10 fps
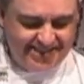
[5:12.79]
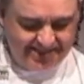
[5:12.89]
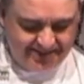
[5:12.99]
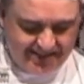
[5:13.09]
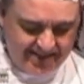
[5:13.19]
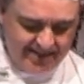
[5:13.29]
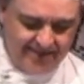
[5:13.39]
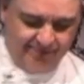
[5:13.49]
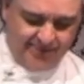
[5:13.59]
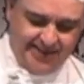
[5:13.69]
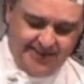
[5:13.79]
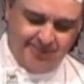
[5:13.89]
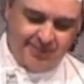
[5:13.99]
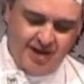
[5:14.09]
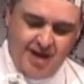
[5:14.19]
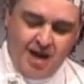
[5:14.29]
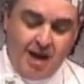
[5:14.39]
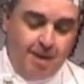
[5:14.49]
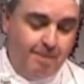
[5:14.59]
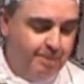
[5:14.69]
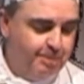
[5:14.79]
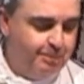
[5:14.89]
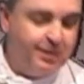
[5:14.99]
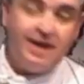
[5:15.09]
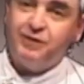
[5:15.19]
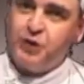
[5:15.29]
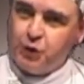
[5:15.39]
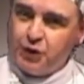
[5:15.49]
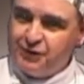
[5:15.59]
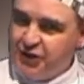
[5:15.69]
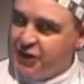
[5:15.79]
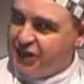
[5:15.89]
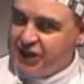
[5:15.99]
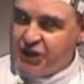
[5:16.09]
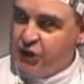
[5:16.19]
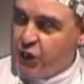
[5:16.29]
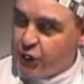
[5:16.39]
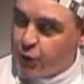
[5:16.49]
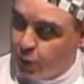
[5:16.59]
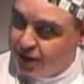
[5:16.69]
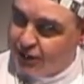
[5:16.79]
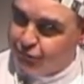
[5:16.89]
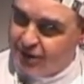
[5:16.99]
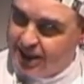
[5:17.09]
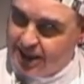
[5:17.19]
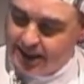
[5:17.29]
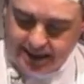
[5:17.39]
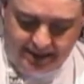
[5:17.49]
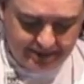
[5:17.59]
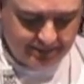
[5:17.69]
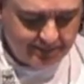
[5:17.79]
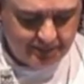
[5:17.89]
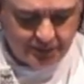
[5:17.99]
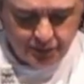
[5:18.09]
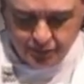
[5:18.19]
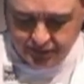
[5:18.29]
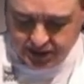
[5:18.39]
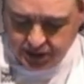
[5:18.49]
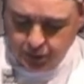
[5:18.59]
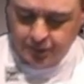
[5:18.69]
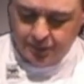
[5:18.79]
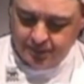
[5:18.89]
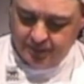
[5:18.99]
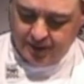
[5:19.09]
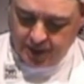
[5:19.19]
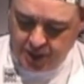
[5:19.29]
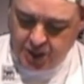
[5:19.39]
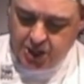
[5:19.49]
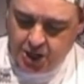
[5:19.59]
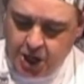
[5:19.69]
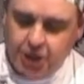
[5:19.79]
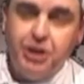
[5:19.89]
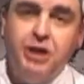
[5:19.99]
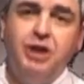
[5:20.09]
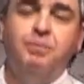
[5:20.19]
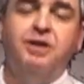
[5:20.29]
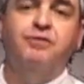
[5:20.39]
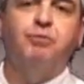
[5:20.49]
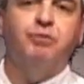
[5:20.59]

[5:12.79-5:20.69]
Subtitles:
isn't that lovely? But of course, folks, it's not quite ready yet. With still a little bit of the